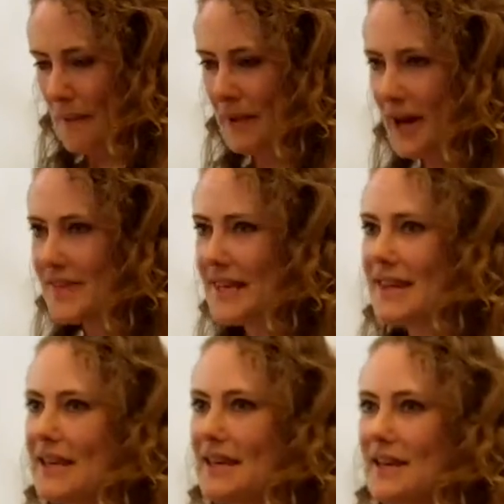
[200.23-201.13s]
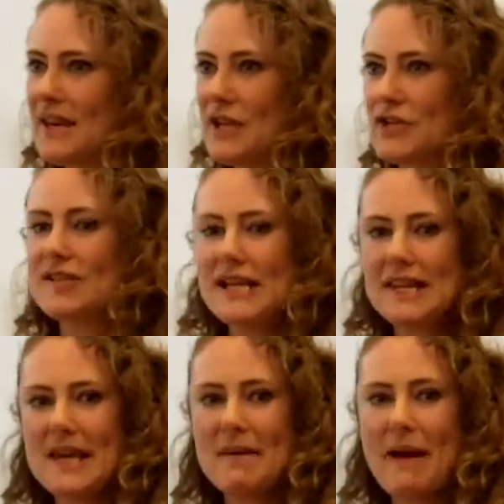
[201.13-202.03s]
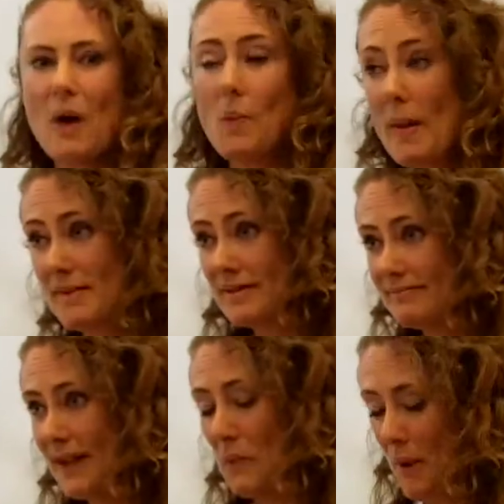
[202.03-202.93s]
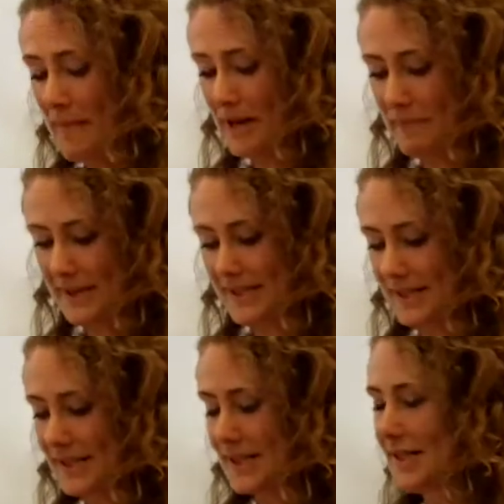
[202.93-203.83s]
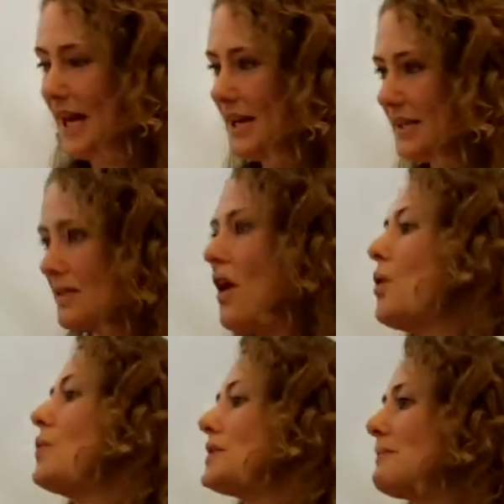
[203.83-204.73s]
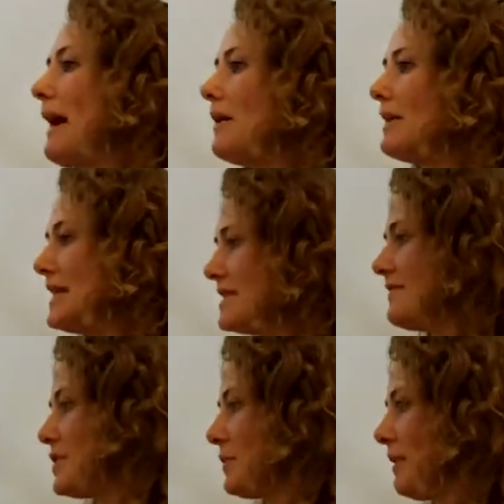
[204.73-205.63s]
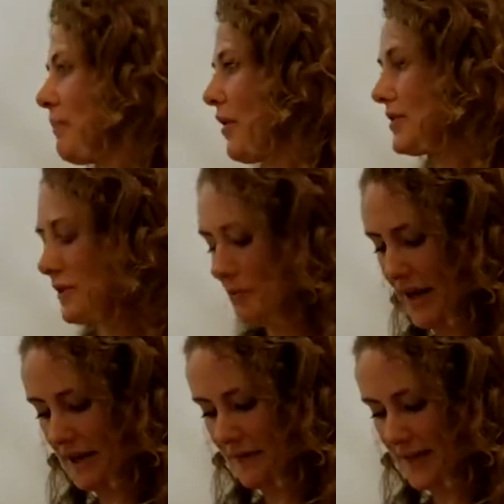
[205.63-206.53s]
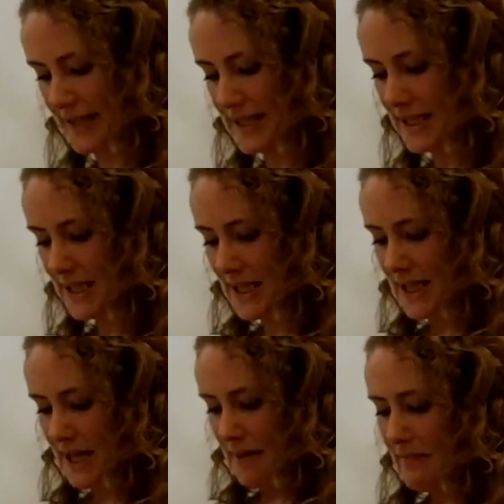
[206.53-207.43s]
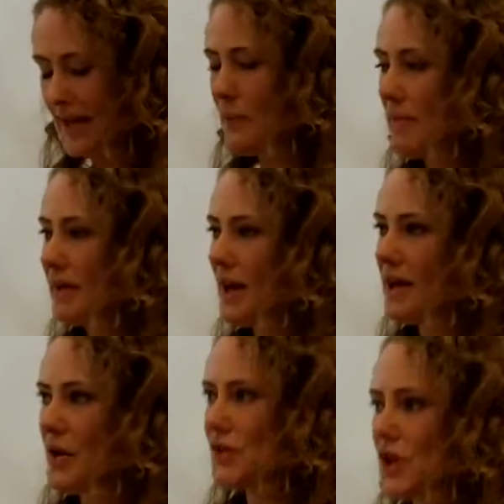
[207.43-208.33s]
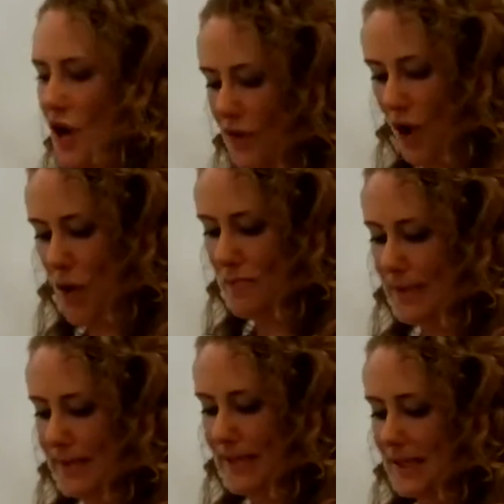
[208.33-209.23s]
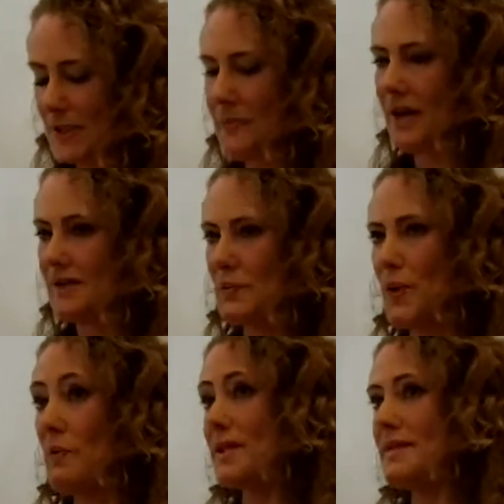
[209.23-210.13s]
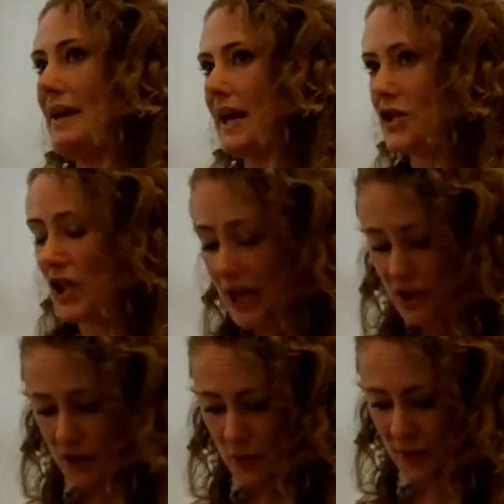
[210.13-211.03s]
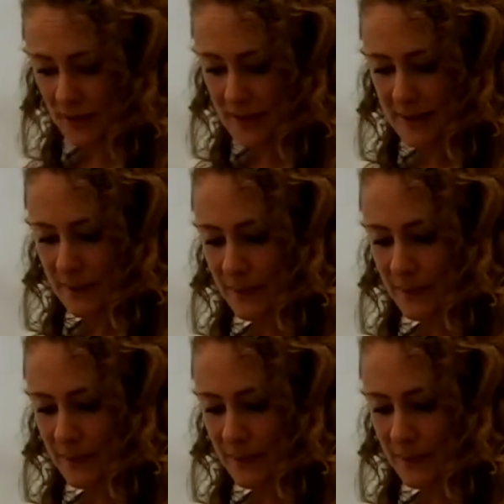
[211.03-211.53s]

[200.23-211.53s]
But I think the interesting thing about women and women in business is that it's not always about individual and personal benefit. Many women I know start their own businesses because we want to make a change in the world